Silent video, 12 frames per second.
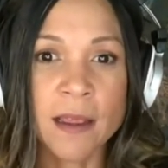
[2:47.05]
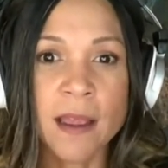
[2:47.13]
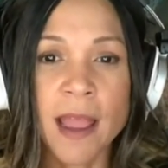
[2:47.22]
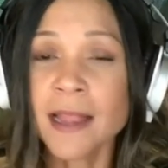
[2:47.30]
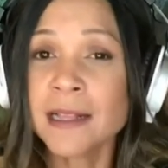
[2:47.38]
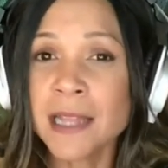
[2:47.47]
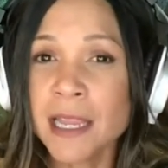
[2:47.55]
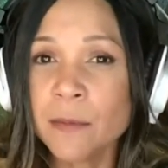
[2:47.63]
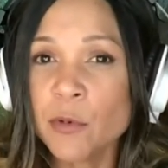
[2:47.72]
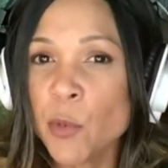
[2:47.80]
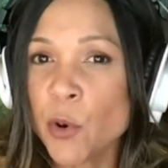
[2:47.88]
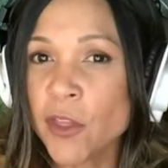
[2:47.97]
and claimed
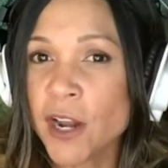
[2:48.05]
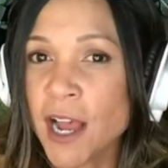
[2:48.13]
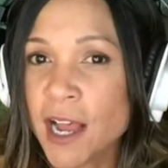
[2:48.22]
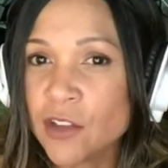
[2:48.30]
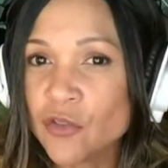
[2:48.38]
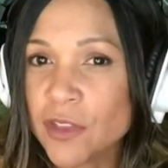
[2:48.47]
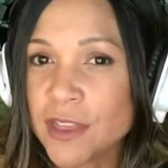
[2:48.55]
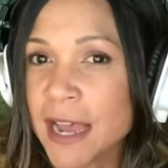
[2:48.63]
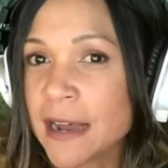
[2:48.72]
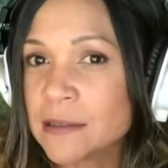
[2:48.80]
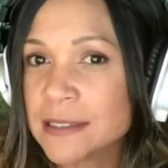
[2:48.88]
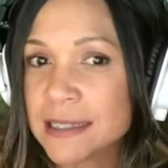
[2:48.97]
more than one hundred
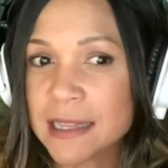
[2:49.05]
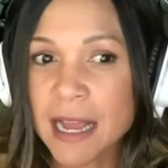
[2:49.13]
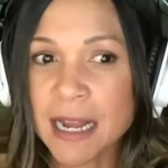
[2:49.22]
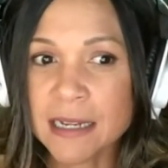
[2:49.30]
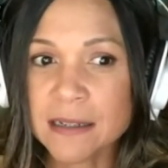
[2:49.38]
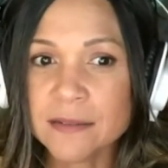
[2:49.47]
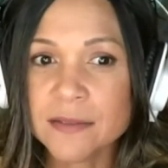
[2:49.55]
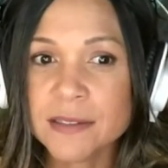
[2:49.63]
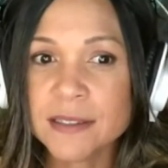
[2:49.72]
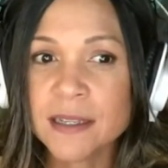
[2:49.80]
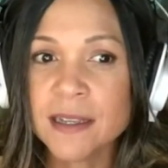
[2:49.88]
thousand lives.